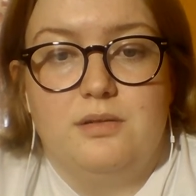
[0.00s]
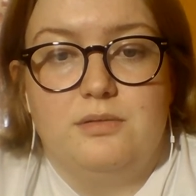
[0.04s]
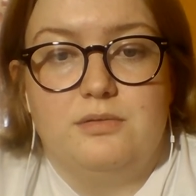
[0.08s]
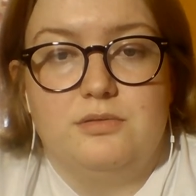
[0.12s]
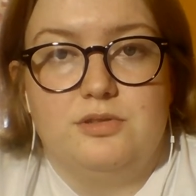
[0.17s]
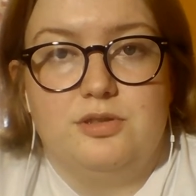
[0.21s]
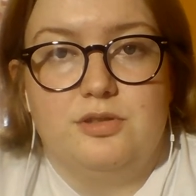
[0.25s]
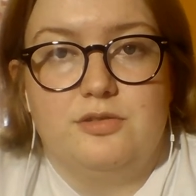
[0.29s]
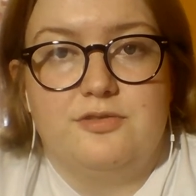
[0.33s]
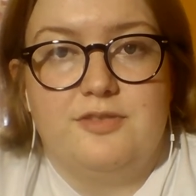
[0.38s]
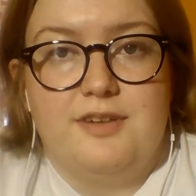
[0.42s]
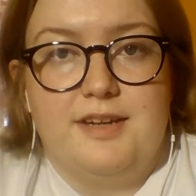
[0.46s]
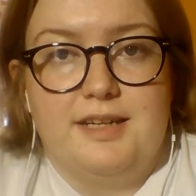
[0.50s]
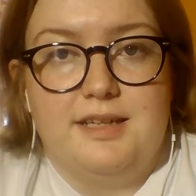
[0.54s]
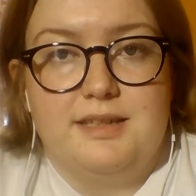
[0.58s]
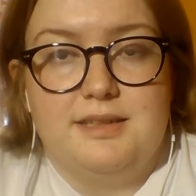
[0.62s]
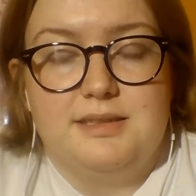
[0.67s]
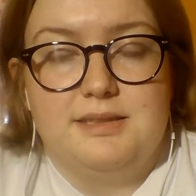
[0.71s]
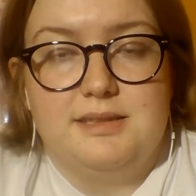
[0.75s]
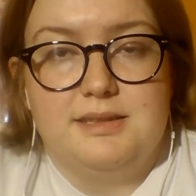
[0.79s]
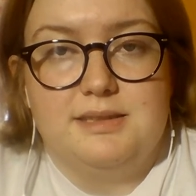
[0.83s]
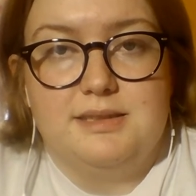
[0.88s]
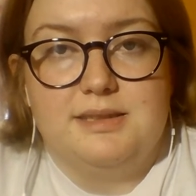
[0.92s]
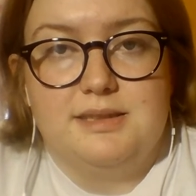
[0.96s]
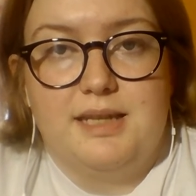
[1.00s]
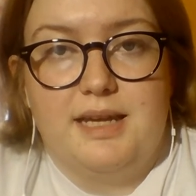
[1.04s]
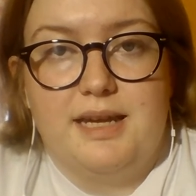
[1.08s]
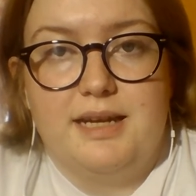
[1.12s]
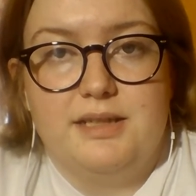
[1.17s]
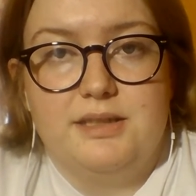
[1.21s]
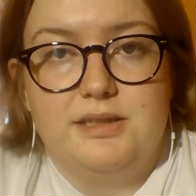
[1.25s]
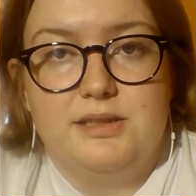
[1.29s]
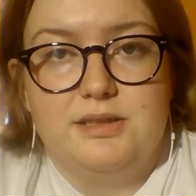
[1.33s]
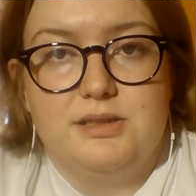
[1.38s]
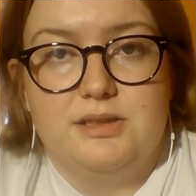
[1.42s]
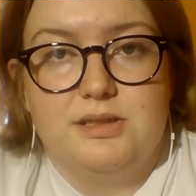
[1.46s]
Gervais's
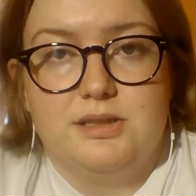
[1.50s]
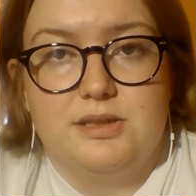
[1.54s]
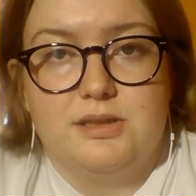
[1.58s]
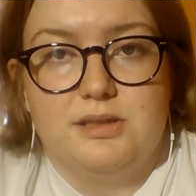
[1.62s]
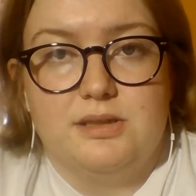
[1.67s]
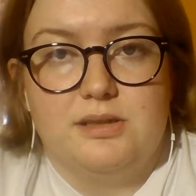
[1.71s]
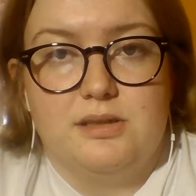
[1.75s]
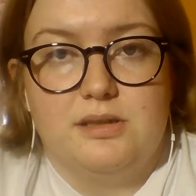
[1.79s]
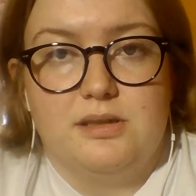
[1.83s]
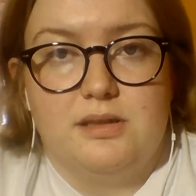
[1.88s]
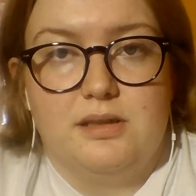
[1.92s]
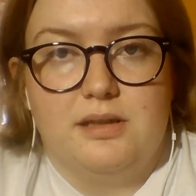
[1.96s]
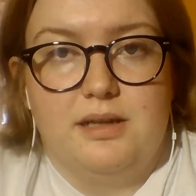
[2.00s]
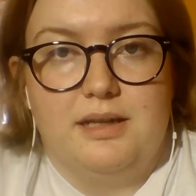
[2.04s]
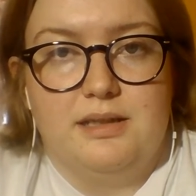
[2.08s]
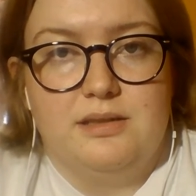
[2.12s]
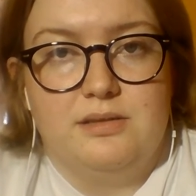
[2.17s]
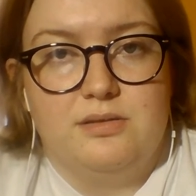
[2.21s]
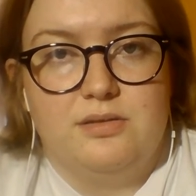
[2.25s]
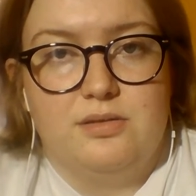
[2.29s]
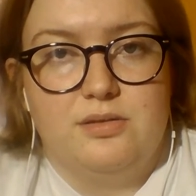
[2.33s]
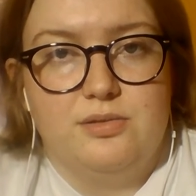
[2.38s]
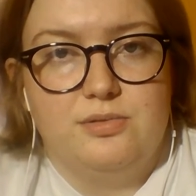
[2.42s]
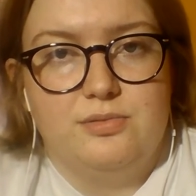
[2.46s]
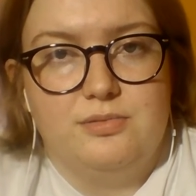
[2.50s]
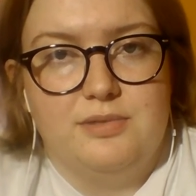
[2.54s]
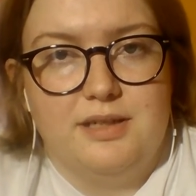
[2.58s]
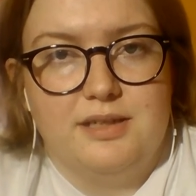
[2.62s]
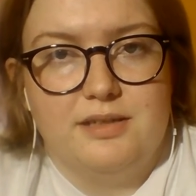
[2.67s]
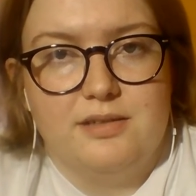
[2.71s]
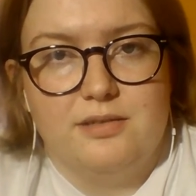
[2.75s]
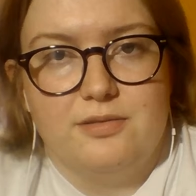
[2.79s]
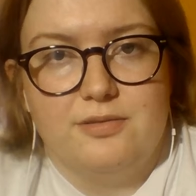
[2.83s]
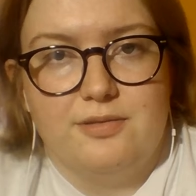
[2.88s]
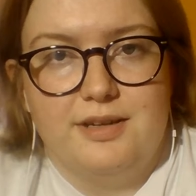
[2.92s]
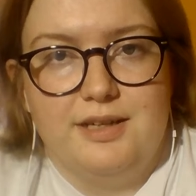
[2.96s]
character, through
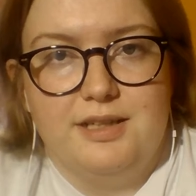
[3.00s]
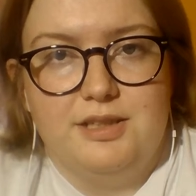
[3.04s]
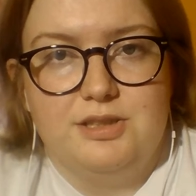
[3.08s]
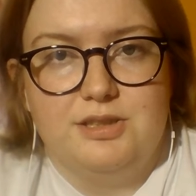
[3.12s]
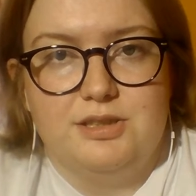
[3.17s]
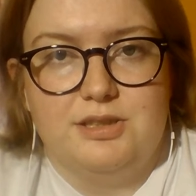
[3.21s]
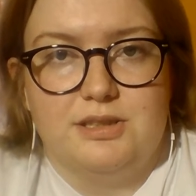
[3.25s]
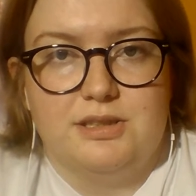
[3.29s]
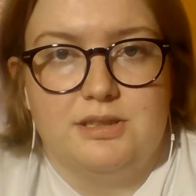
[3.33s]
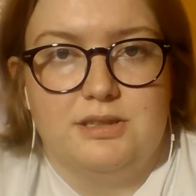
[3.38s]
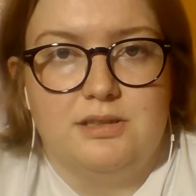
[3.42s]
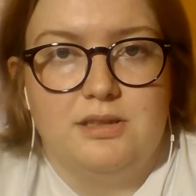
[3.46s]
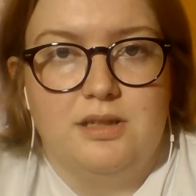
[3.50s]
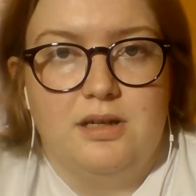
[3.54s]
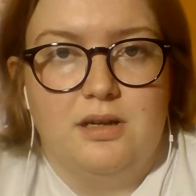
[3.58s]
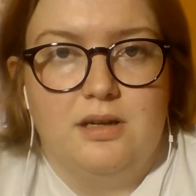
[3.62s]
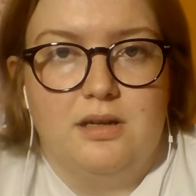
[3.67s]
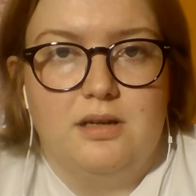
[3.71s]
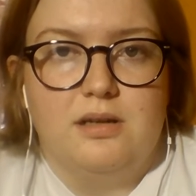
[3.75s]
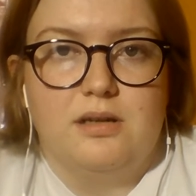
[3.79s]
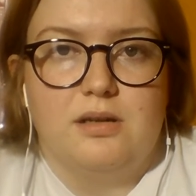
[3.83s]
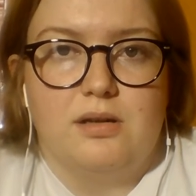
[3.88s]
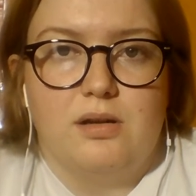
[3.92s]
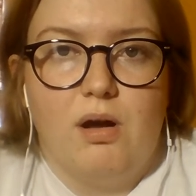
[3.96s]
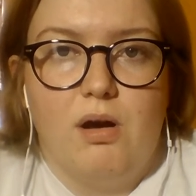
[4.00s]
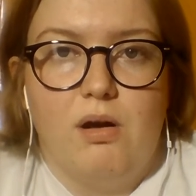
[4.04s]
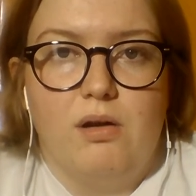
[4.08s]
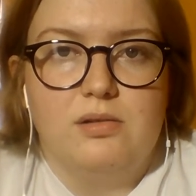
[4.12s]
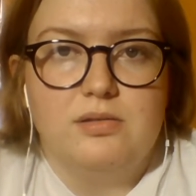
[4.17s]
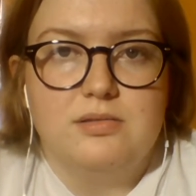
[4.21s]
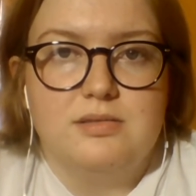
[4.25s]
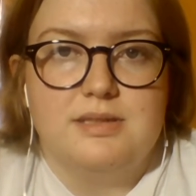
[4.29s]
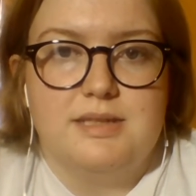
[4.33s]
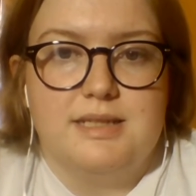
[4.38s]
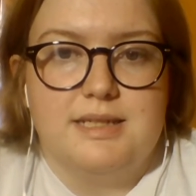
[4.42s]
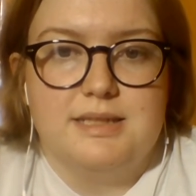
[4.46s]
narration,
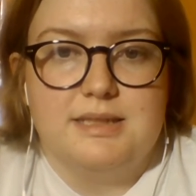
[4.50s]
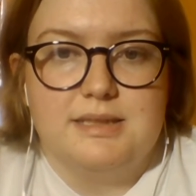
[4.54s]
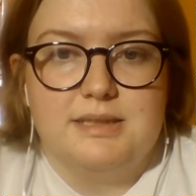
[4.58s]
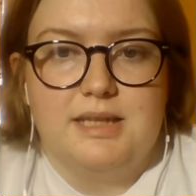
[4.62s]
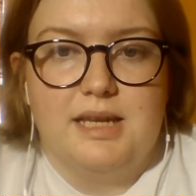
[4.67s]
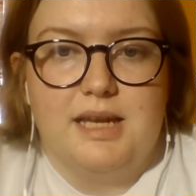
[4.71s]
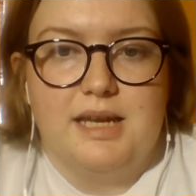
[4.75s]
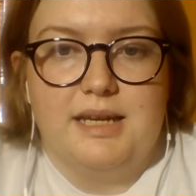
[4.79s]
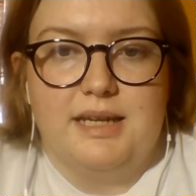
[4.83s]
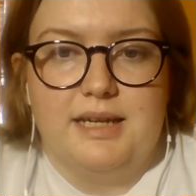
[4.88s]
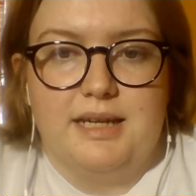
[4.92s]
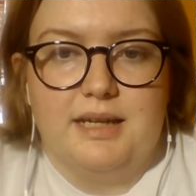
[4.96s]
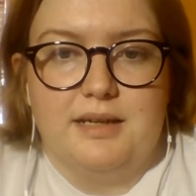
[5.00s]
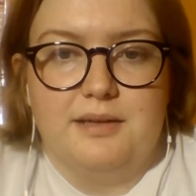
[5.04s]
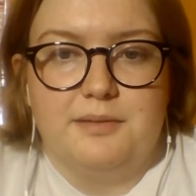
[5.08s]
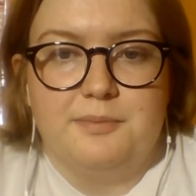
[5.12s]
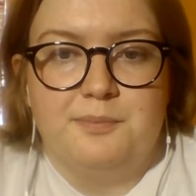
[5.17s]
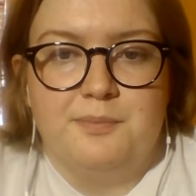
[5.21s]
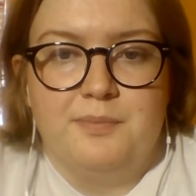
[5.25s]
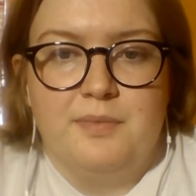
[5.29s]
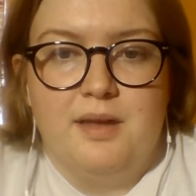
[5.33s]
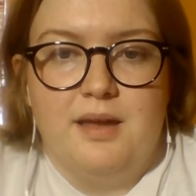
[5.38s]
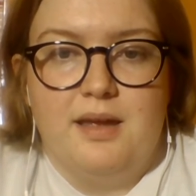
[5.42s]
calls it lying.